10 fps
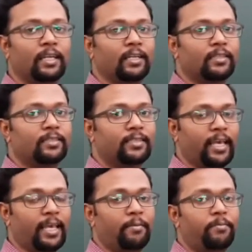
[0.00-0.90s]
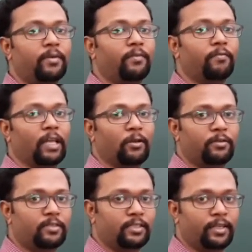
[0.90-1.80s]
same
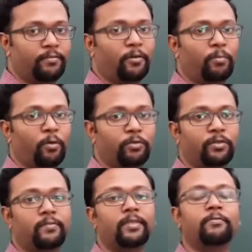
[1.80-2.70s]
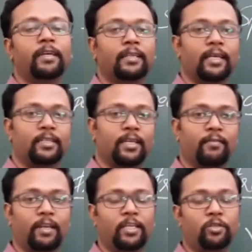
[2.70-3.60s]
velocity for both of them when they are
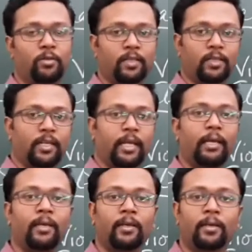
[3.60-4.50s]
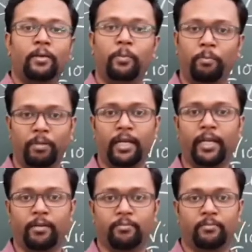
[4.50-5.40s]
traveling together in a
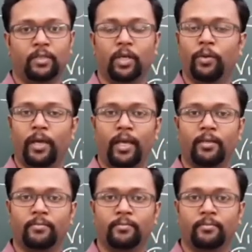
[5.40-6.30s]
medium. Okay.